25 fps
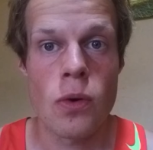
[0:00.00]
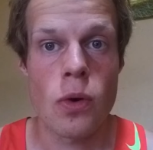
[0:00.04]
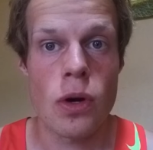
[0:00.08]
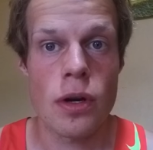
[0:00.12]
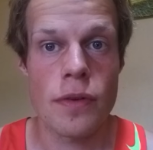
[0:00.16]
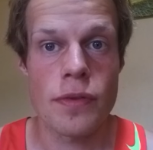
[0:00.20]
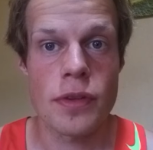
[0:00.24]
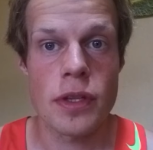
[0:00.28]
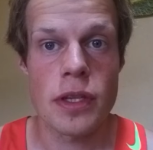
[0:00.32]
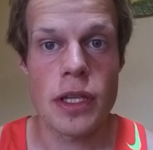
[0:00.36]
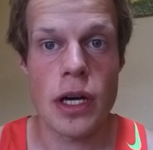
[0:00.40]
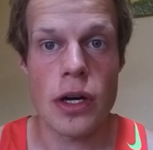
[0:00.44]
One
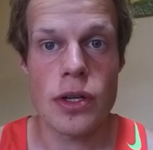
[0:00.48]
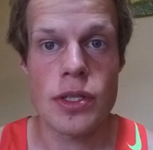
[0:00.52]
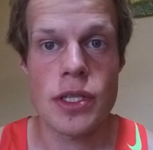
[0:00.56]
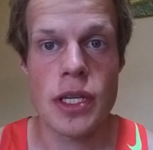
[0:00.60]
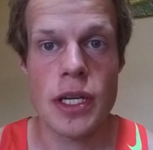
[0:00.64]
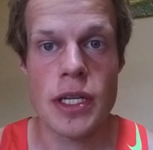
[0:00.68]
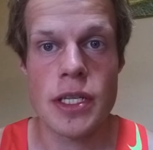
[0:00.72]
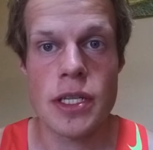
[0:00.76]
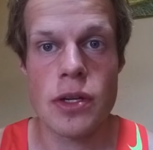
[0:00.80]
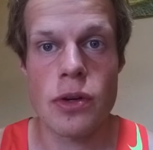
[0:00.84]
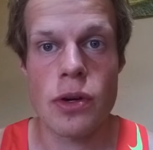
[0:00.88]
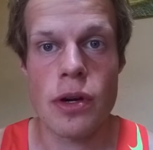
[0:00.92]
of the
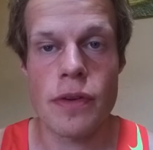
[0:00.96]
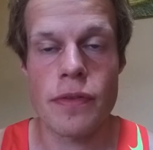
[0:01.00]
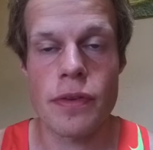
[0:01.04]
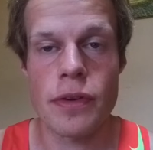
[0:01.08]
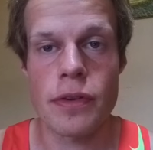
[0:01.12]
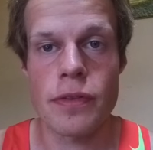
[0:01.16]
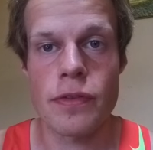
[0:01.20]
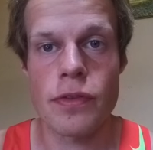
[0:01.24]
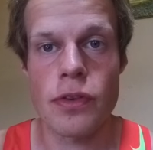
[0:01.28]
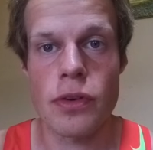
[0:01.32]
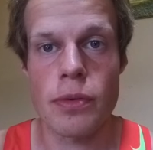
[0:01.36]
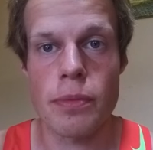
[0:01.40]
downsides, however,
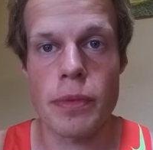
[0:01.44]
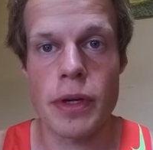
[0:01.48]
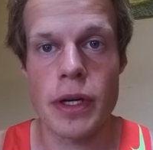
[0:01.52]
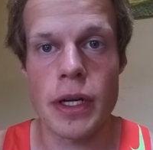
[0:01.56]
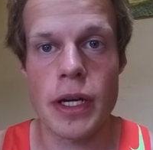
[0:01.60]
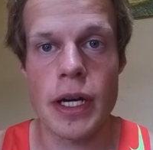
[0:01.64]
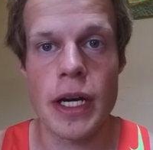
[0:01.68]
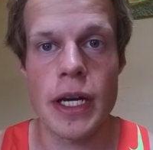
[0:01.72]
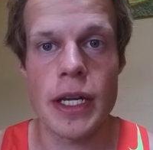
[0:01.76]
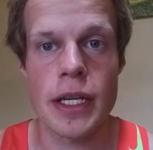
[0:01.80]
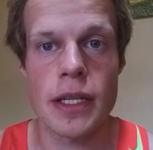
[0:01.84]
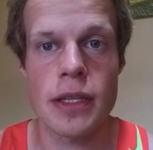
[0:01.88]
from
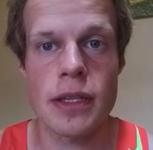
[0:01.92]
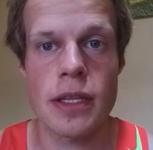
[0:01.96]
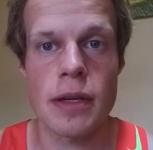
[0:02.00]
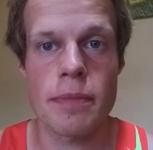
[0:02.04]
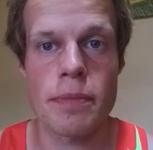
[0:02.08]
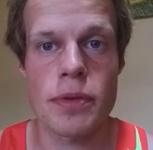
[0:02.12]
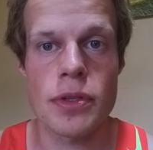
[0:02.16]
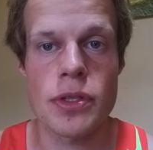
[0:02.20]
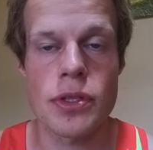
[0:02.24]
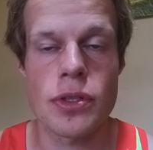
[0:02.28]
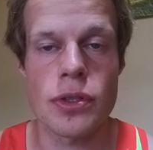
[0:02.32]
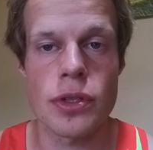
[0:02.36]
adding
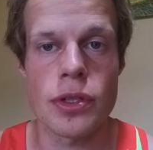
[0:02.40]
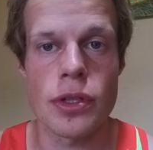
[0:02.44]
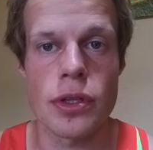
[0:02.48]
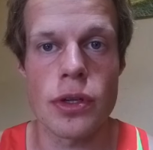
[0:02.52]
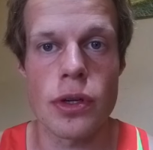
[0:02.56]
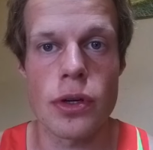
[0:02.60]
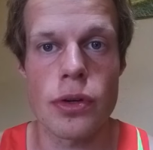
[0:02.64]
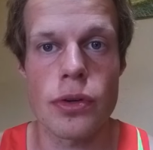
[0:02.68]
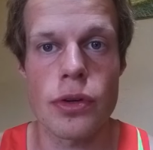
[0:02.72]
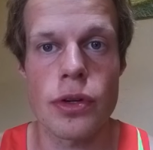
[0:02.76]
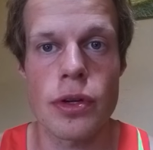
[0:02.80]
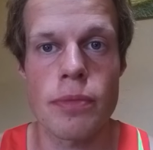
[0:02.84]
tempos to your
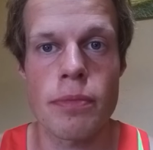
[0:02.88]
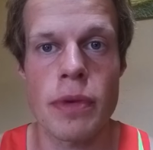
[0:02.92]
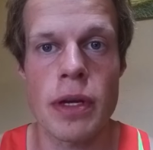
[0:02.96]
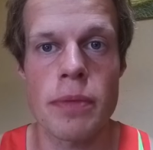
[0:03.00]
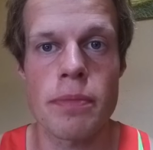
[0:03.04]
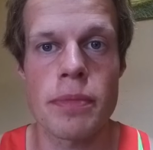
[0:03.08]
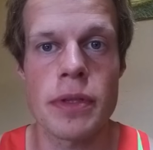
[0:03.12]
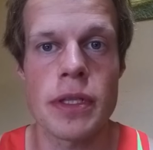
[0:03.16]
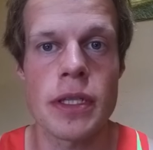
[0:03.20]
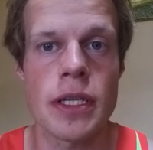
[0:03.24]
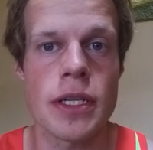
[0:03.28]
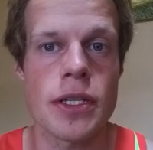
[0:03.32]
long run might
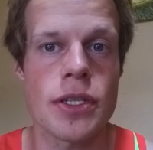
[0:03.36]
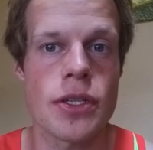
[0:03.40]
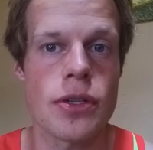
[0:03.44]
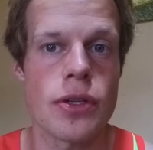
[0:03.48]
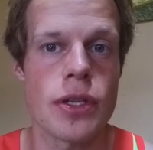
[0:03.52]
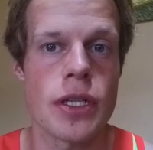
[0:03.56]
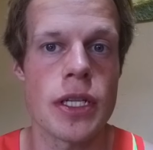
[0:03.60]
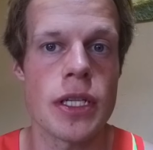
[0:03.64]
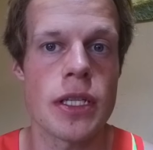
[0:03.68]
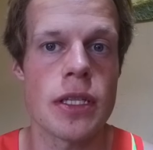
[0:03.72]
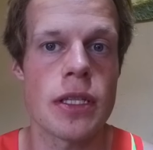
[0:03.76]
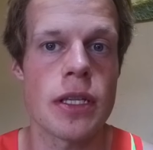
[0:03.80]
be that you
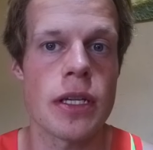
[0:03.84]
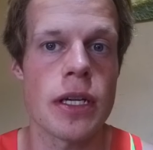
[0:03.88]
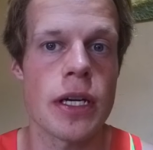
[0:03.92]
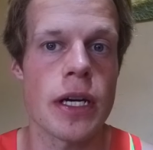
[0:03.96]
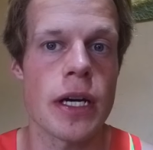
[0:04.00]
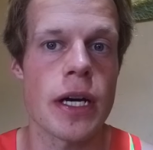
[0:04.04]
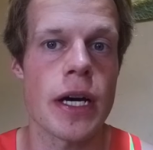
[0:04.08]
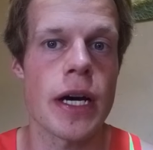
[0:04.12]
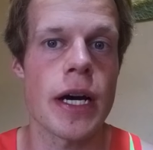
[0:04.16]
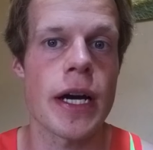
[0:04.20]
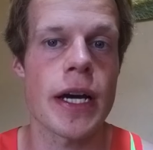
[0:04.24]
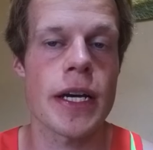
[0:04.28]
need
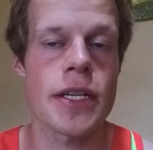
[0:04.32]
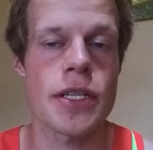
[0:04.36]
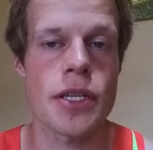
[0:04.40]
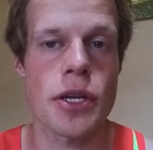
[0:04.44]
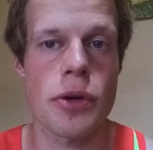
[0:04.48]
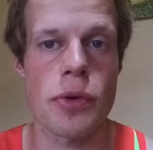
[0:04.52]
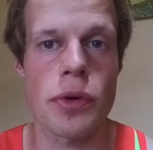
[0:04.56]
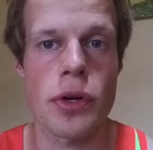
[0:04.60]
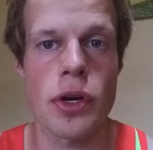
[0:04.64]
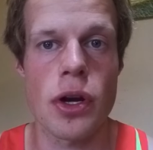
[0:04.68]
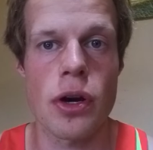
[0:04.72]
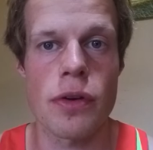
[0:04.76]
extra
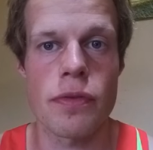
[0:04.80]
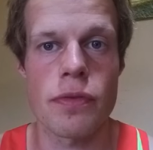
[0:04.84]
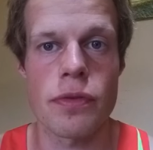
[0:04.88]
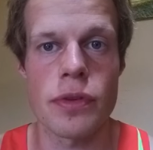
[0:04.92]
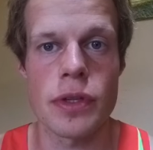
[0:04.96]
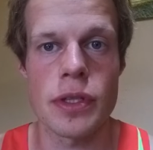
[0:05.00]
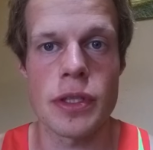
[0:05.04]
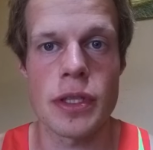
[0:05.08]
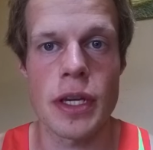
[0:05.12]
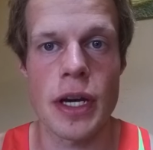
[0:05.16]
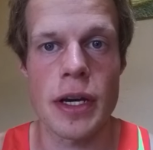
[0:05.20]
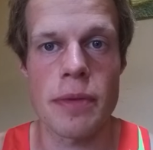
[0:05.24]

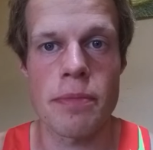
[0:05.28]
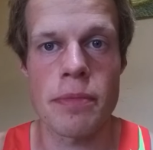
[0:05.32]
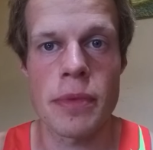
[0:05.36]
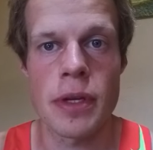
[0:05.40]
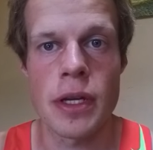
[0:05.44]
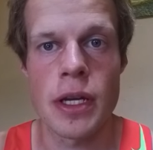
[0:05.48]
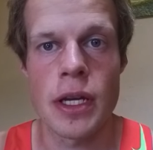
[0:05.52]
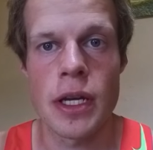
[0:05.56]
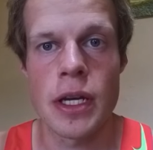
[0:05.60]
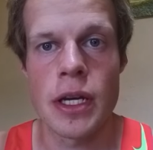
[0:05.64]
recovery time.